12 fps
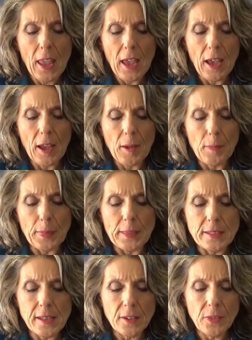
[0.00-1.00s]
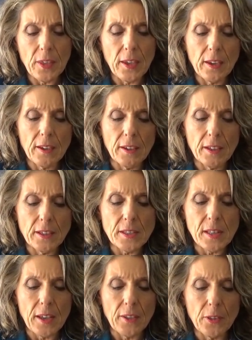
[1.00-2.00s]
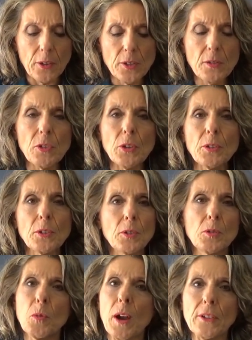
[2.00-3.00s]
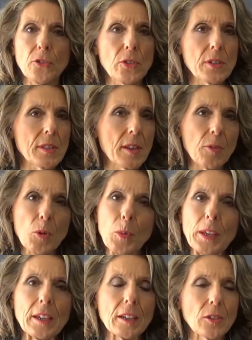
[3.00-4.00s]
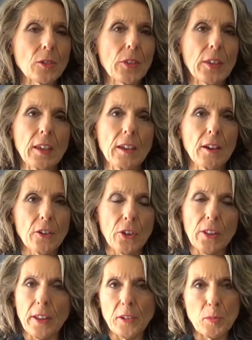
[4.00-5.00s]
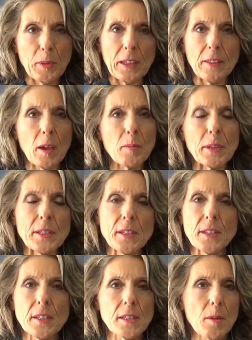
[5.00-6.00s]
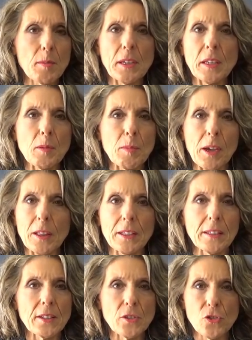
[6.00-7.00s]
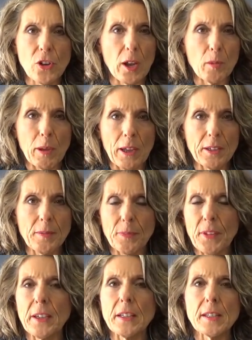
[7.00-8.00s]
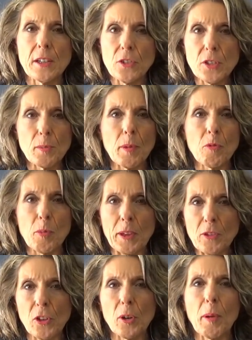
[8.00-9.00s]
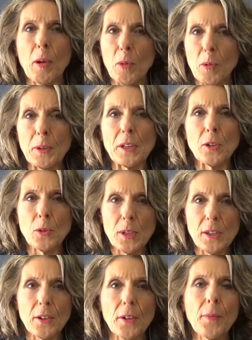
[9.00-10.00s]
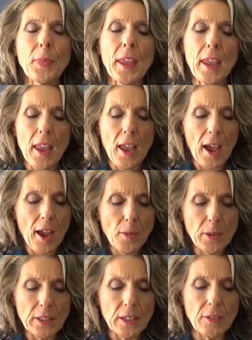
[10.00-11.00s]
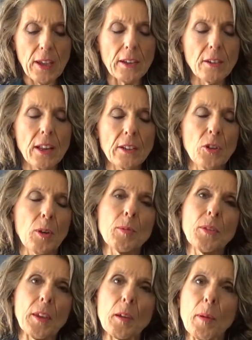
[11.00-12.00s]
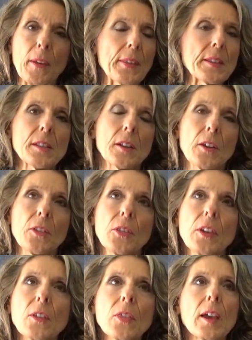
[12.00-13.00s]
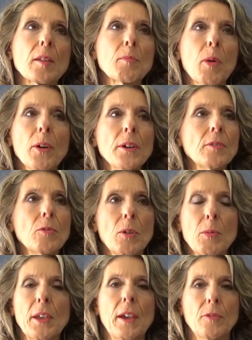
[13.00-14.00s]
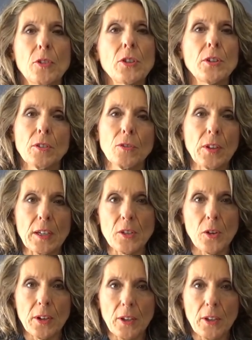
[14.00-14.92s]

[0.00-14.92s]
Um, the second thing is that those of you who watch this every week and you're thinking, gosh, I'd like to be in that business, send me an email and let's chat about it. I can send you some information about what we do here. I really have had a lot of time to think about this, and I think that part of what we have to do to fix our